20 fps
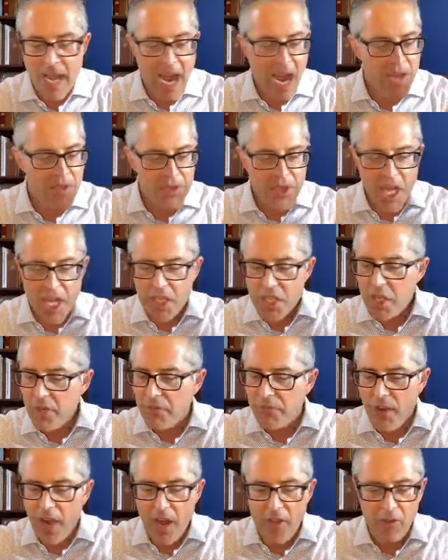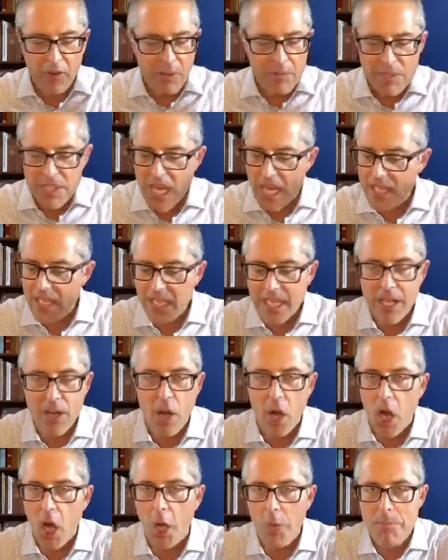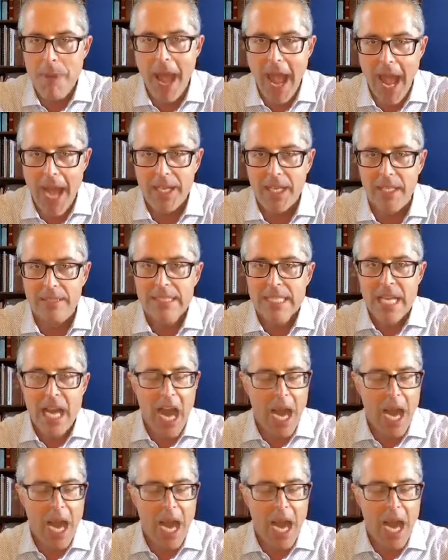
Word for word: I thank you, Father. I'm taking it all back.